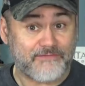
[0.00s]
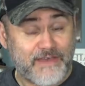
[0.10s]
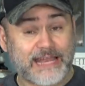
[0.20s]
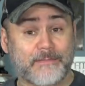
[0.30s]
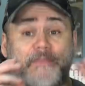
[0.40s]
In
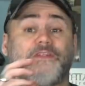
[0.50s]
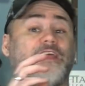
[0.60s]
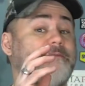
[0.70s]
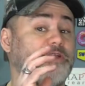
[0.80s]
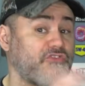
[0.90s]
fact, about the
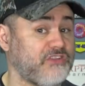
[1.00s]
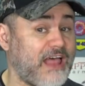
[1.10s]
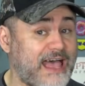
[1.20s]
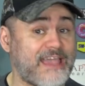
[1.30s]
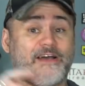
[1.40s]
time it goes
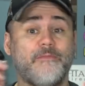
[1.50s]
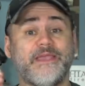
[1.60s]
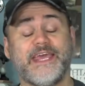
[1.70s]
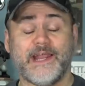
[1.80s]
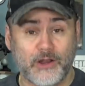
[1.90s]
live, I'll
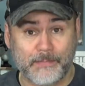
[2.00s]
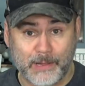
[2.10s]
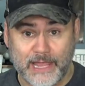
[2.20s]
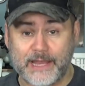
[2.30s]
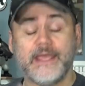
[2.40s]
be getting on a
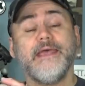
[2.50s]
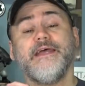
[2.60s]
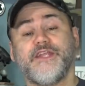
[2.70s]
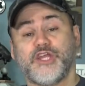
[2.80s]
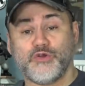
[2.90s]
plane
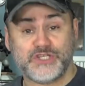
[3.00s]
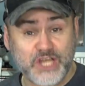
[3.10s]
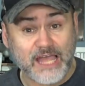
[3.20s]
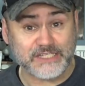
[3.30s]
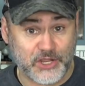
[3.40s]
to go to
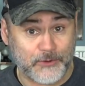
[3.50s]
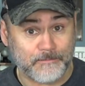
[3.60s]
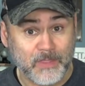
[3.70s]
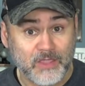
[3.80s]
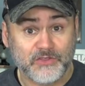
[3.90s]
SHOT Show.
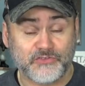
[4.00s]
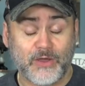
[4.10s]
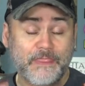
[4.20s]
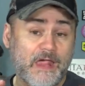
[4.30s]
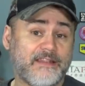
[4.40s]
So
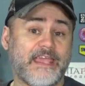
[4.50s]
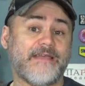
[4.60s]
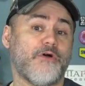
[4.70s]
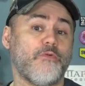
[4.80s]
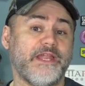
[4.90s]
I thought I'd take
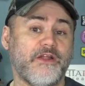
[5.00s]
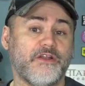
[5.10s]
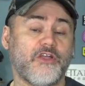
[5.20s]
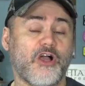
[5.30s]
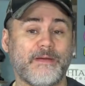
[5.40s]
a moment here
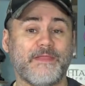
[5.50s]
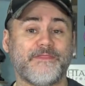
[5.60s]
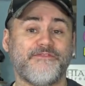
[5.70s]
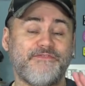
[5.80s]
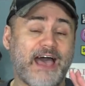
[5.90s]
to talk about
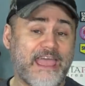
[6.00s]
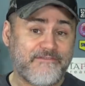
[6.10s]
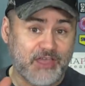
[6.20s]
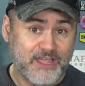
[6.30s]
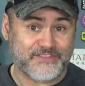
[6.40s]
the
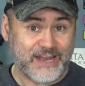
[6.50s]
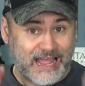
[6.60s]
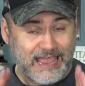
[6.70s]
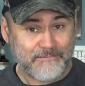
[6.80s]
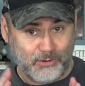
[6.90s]
5 guns that
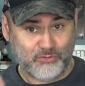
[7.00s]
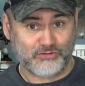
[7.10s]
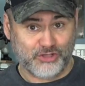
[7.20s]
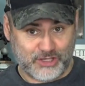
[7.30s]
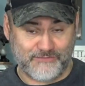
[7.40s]
I'm
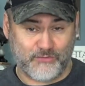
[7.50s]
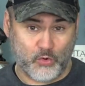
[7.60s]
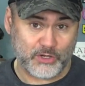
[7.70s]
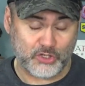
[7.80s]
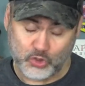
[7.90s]
most looking
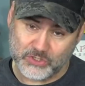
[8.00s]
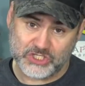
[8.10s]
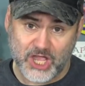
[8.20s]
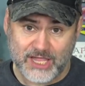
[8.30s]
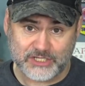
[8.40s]
forward to at
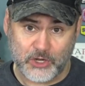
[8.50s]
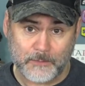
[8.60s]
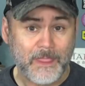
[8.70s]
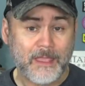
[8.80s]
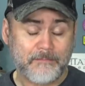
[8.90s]
SHOT Show.
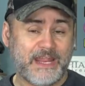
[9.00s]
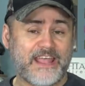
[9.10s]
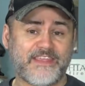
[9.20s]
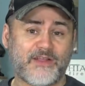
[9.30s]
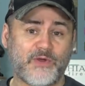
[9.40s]
Been
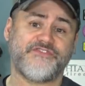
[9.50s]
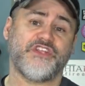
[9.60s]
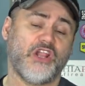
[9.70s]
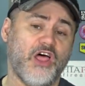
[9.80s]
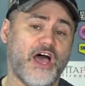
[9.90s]
asked that
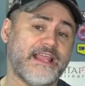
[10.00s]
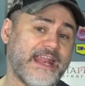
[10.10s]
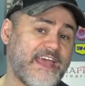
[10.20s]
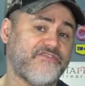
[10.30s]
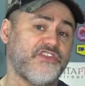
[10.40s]
question a lot,
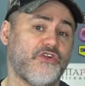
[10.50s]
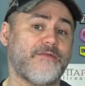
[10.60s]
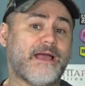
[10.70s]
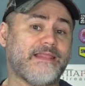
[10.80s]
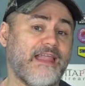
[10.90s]
got asked it
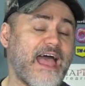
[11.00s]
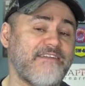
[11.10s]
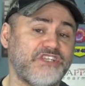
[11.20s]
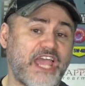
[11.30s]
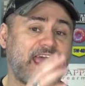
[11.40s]
during my
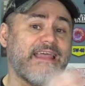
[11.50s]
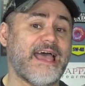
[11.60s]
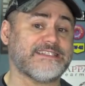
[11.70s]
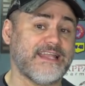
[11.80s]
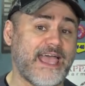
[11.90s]
live chat
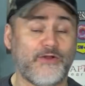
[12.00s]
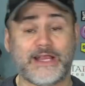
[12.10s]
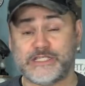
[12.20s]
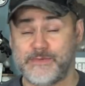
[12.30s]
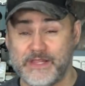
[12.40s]
last night, or
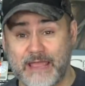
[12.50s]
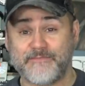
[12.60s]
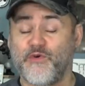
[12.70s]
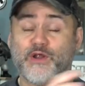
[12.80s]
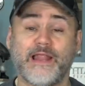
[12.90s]
actually the night
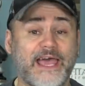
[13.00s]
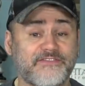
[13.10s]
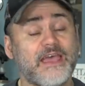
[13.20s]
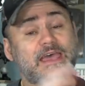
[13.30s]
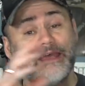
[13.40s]
before
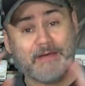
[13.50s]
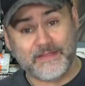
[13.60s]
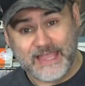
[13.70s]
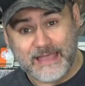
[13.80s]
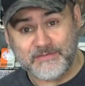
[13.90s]
last by
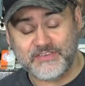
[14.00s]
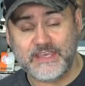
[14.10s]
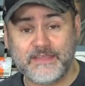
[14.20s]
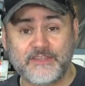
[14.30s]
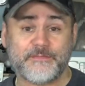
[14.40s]
the time you
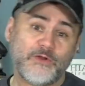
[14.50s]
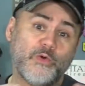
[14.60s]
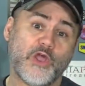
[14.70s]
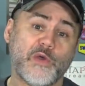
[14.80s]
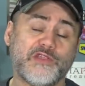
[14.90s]
see this, but I didn't
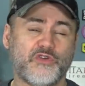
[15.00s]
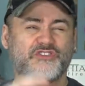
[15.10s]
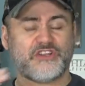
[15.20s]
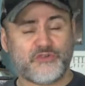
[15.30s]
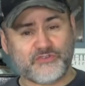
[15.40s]
want to go into it
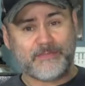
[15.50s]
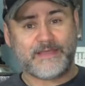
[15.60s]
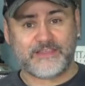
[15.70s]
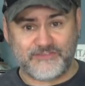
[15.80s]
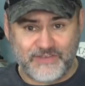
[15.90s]
because I knew I was going to
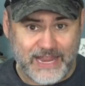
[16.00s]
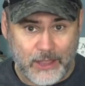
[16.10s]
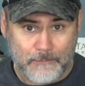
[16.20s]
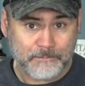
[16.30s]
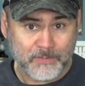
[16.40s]
make this
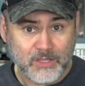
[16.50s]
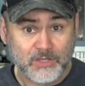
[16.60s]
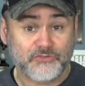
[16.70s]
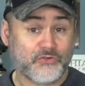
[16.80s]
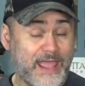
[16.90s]
video.
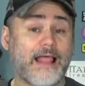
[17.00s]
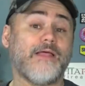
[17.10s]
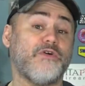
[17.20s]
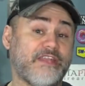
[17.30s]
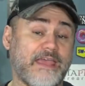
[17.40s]
So now
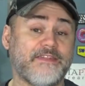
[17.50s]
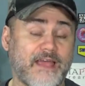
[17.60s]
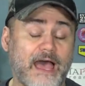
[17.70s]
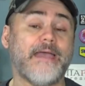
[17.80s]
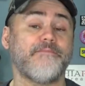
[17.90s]
I want to take the
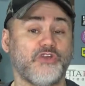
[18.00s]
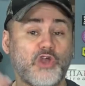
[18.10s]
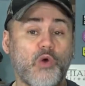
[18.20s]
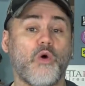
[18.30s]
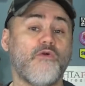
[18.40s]
time to
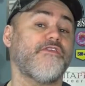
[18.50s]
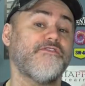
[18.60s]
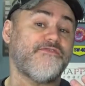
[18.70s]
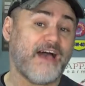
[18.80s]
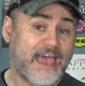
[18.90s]
go over
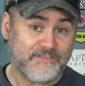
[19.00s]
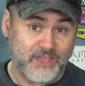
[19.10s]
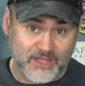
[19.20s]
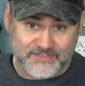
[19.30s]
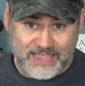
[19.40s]
the 5
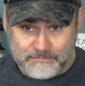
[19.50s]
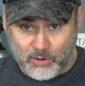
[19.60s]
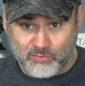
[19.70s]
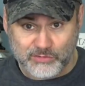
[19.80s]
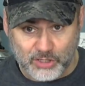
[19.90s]
guns I'm
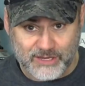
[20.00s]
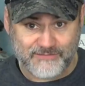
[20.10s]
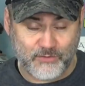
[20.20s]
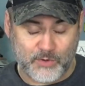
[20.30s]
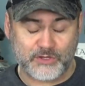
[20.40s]
most
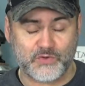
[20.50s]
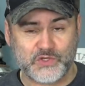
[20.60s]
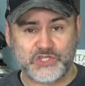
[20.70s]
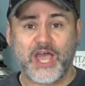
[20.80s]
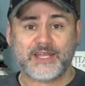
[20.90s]
looking forward to
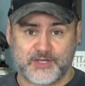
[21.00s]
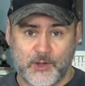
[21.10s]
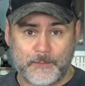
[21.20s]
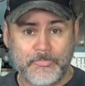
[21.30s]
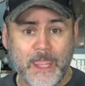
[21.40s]
at SHOT
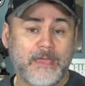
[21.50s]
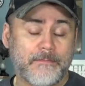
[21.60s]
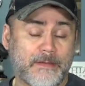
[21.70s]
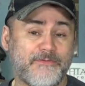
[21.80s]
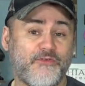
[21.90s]
Show.
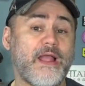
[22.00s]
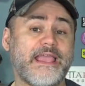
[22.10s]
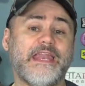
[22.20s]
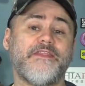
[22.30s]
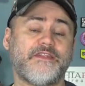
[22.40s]
But before I
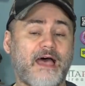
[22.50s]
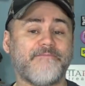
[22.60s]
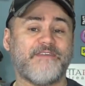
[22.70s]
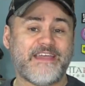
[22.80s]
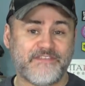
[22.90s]
get into the
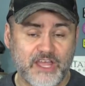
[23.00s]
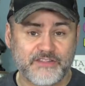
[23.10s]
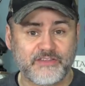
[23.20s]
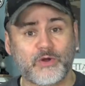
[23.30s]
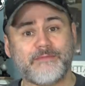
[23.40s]
top 5
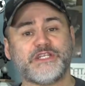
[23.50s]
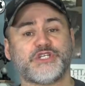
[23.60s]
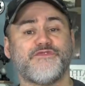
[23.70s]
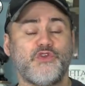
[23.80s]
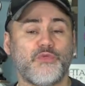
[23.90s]
guns, I want to
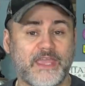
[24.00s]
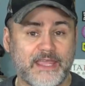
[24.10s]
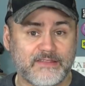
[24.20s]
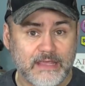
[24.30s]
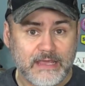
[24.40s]
mention a few
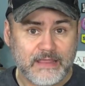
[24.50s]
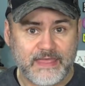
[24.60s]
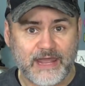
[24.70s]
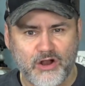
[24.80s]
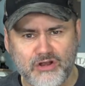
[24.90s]
things
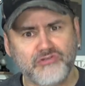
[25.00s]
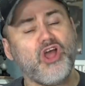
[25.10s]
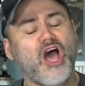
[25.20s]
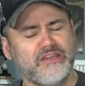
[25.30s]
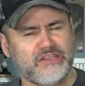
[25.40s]
that are
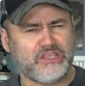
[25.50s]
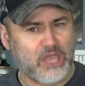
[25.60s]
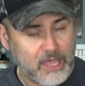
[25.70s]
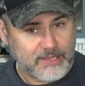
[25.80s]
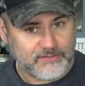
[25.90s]
not
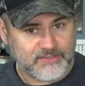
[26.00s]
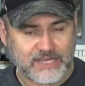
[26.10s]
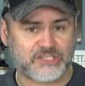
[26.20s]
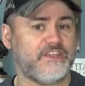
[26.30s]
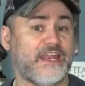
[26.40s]
guns,
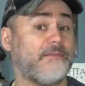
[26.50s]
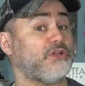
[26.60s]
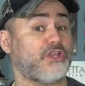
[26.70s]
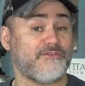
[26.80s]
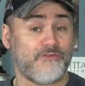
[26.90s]
actually, that I'm
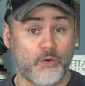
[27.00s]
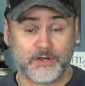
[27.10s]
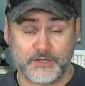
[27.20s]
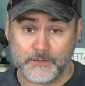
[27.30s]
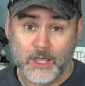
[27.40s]
looking
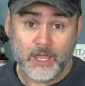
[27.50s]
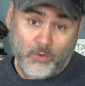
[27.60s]
forward to.